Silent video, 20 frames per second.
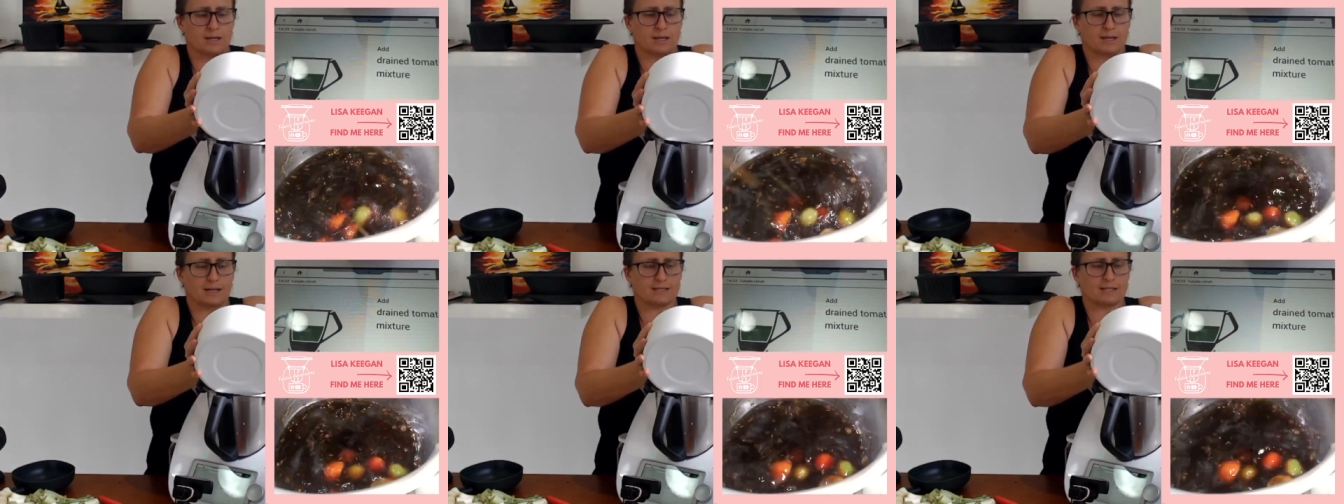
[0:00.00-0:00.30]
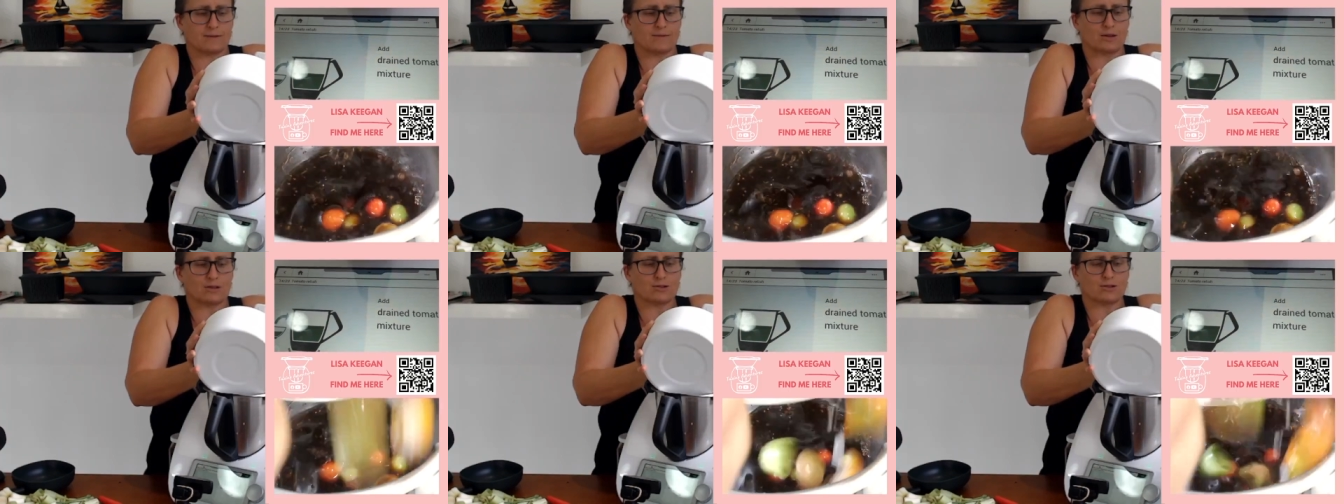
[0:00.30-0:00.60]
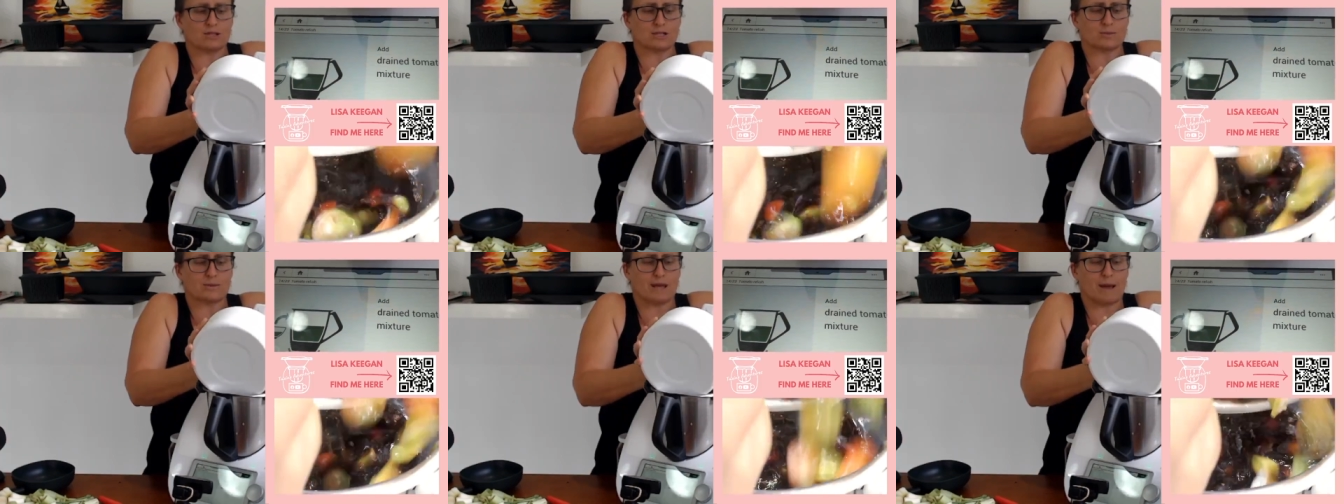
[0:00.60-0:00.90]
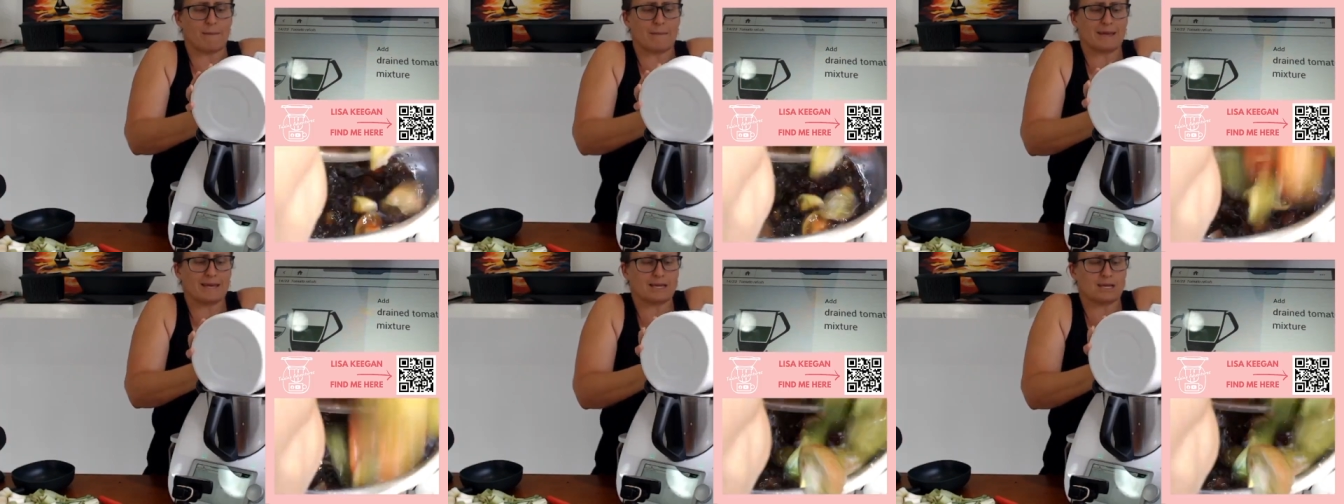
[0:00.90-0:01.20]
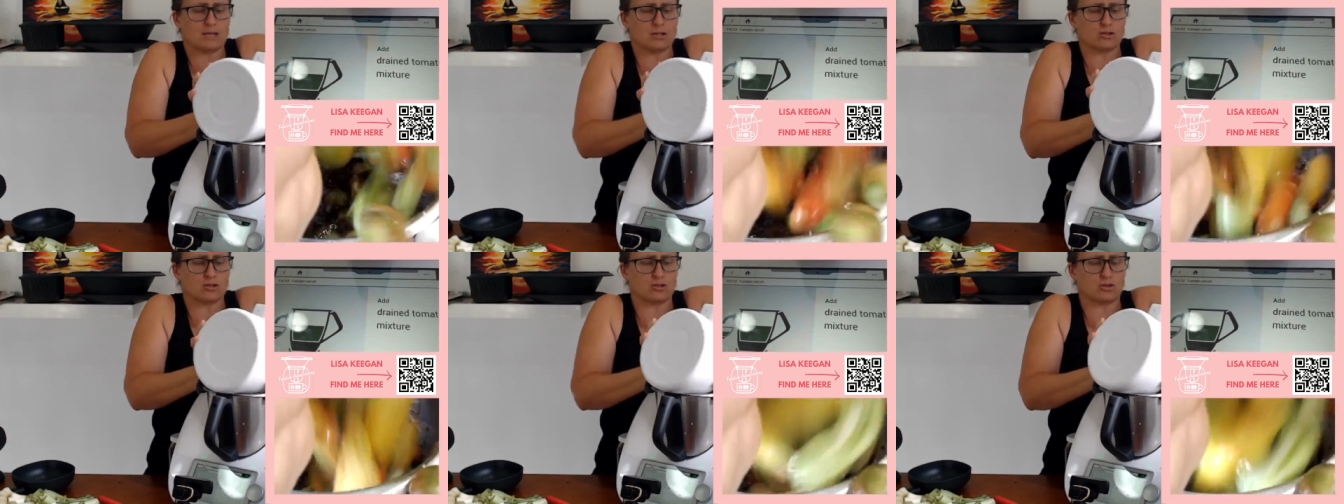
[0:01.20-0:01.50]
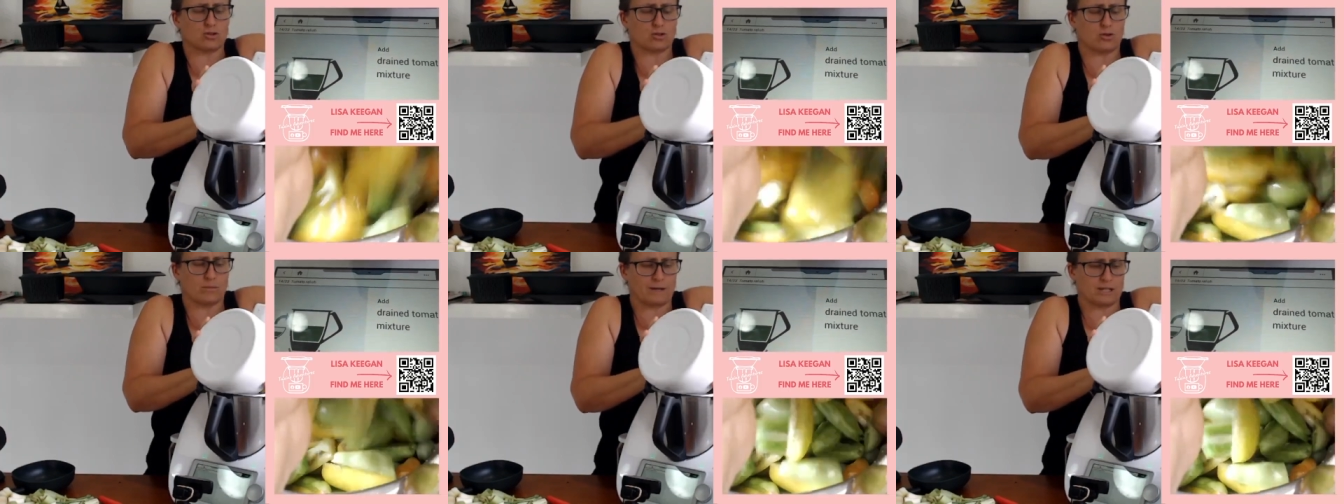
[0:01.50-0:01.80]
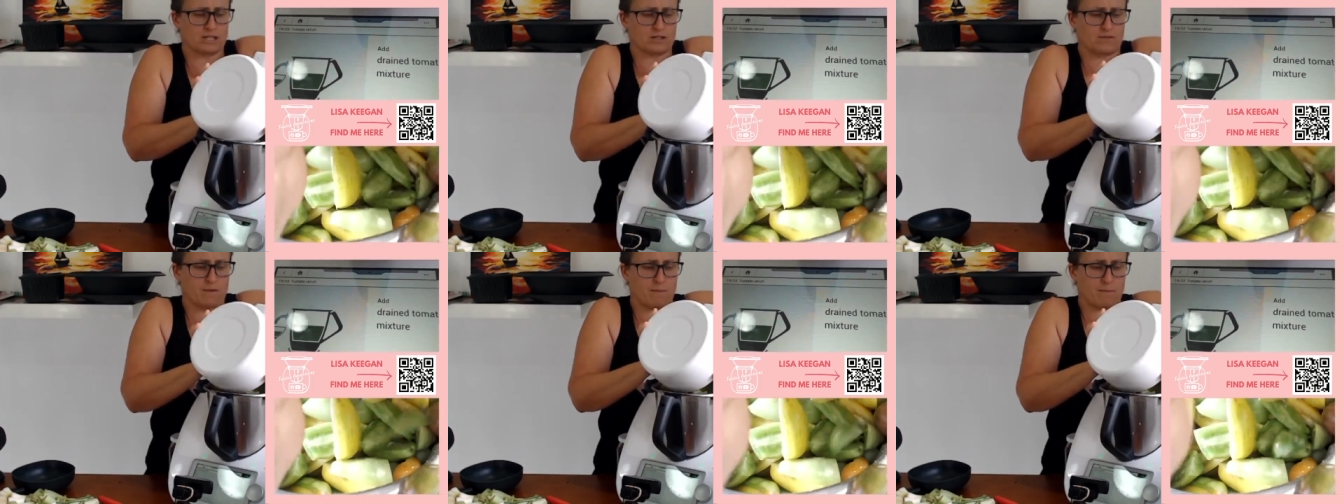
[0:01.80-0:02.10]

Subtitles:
Let's see if I can do this without making too much of a